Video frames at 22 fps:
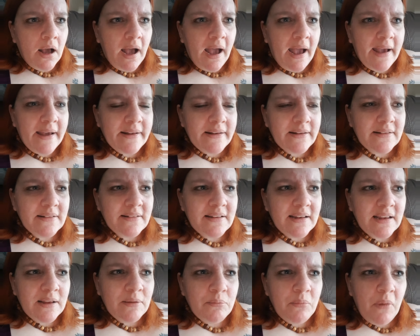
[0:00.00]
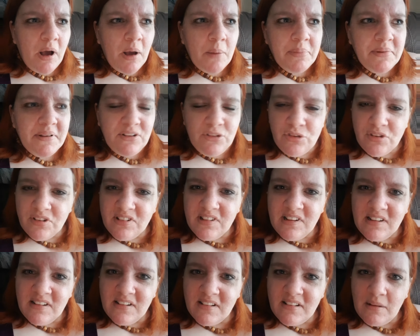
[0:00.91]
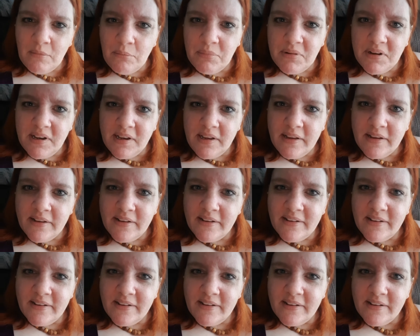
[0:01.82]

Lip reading: And it might be interesting to somebody.